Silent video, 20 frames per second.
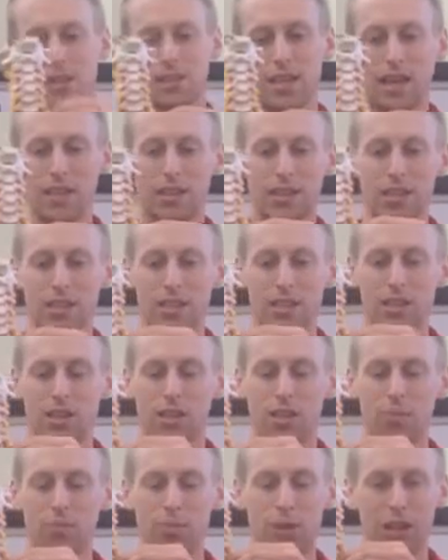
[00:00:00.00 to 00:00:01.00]
is that this is
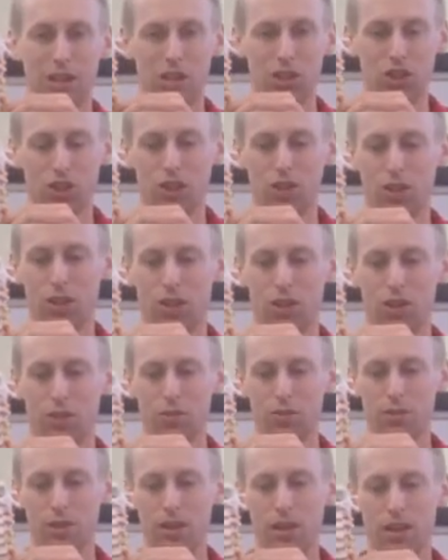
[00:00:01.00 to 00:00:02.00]
going to pinch the
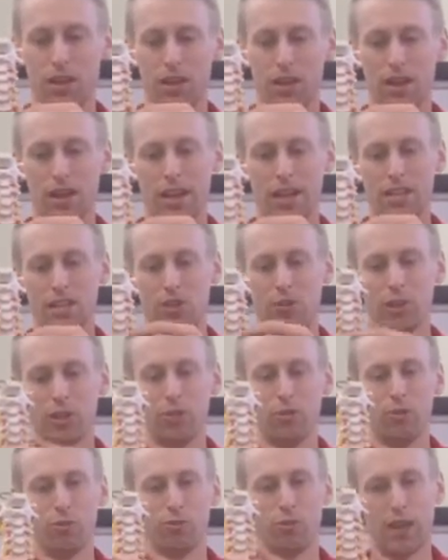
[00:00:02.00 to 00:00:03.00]
nerves, it's
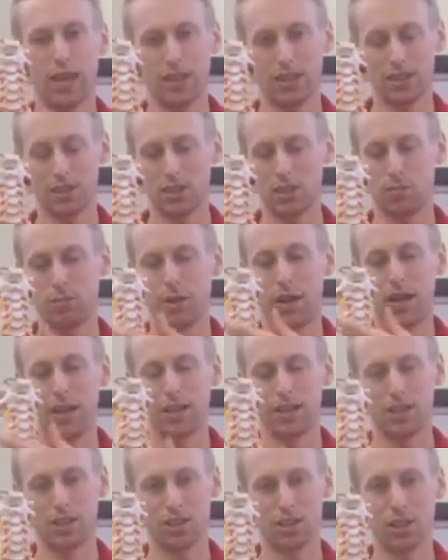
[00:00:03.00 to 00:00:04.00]
going to affect the
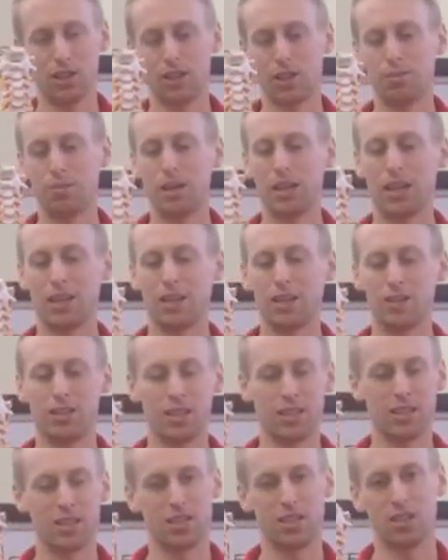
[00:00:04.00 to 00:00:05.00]
spine in this area, meaning the
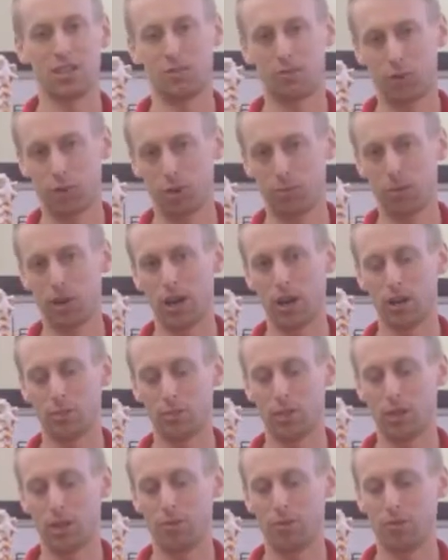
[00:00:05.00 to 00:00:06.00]
discs and the vertebrae are going
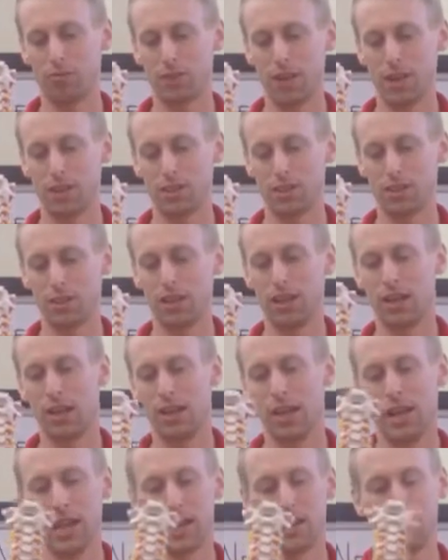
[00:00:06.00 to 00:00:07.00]
to become affected,
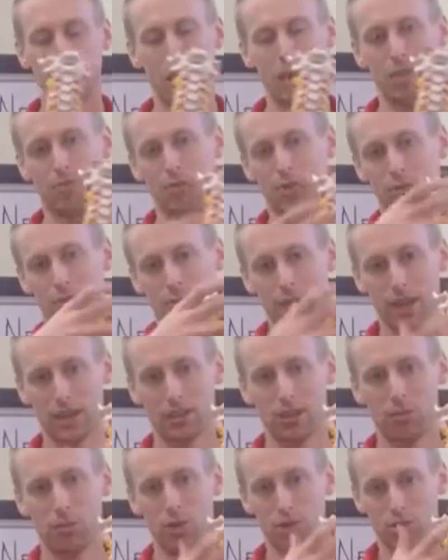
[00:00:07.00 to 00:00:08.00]
and it may even
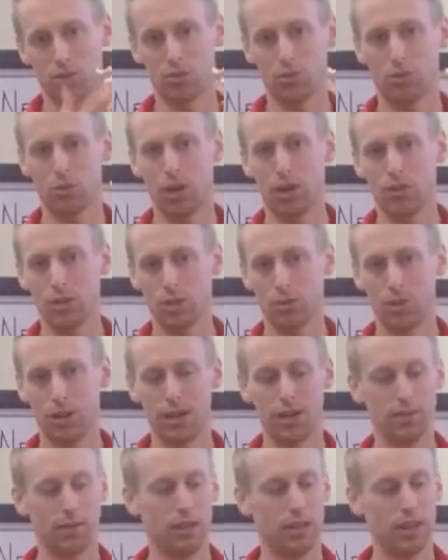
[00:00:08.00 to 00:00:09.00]
affect the muscles around the
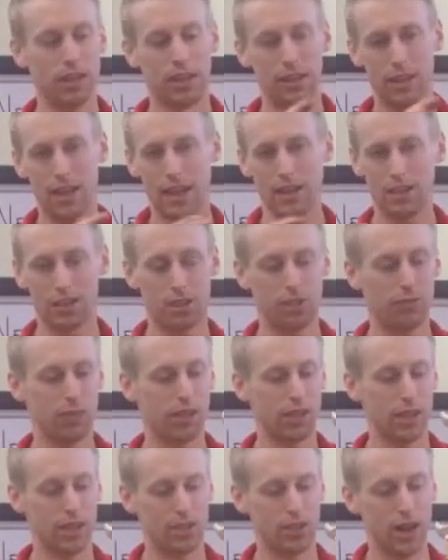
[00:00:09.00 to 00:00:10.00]
spine. Lots of
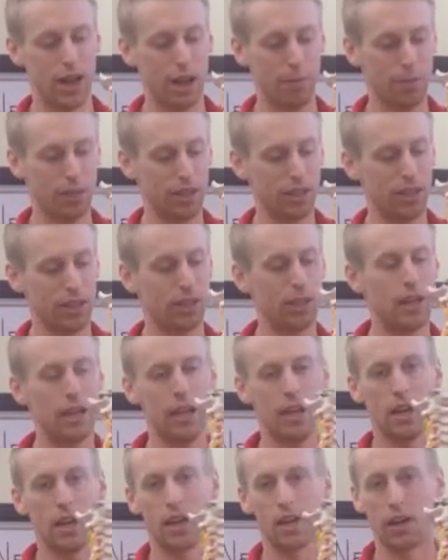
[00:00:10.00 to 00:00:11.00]
different things are happening here.
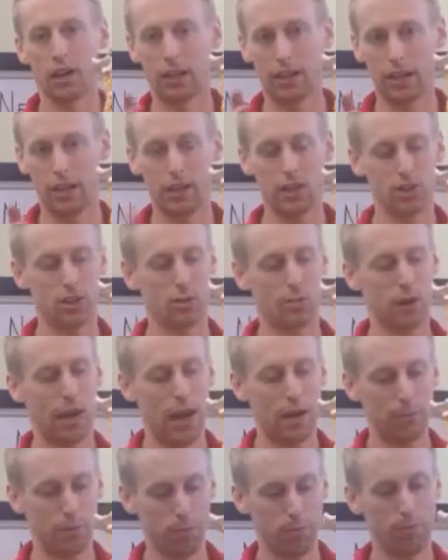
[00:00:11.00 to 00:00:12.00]
Again, here's the
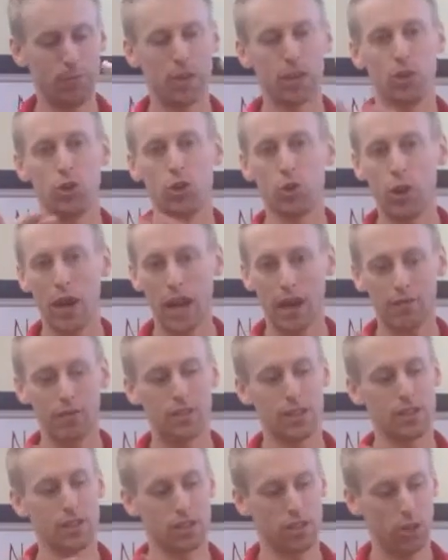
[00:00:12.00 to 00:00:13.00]
problem. You
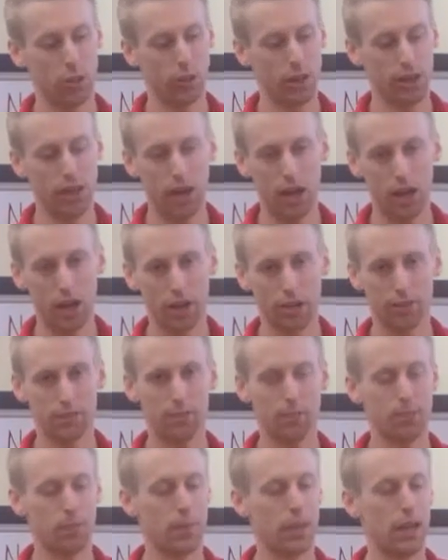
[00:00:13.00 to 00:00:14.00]
have this going on
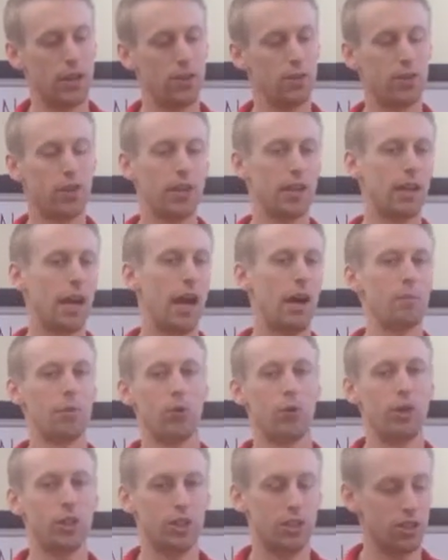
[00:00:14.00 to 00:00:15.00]
and you think I'm
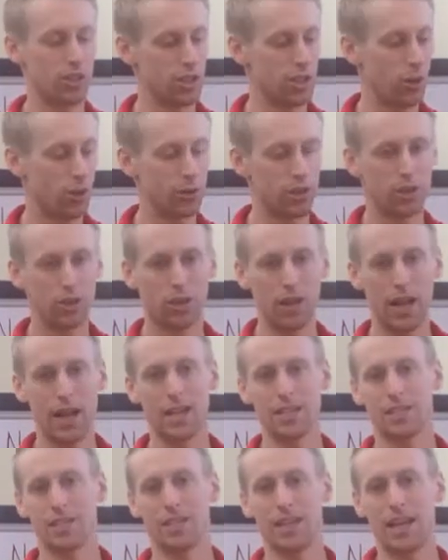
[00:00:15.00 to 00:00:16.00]
going to the yoga
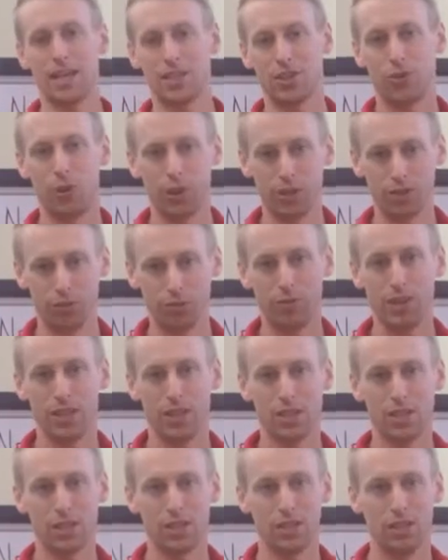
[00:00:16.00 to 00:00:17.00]
class and that's going to
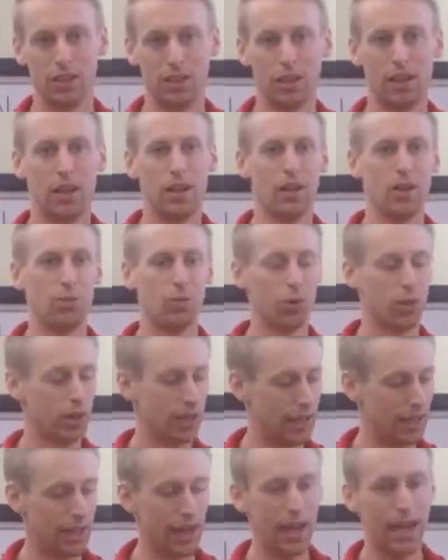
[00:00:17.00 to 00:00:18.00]
fix it. Well,
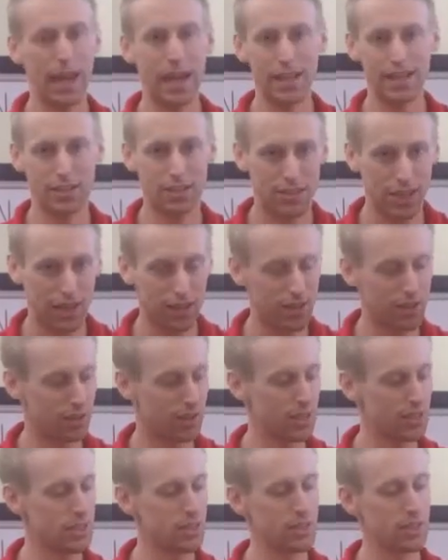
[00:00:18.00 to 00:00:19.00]
again, I hate to tell you
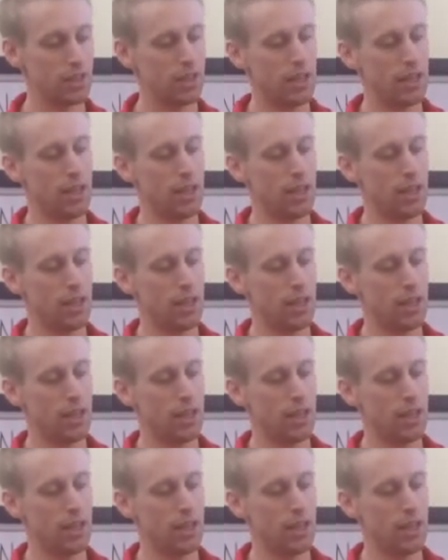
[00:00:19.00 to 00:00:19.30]
this,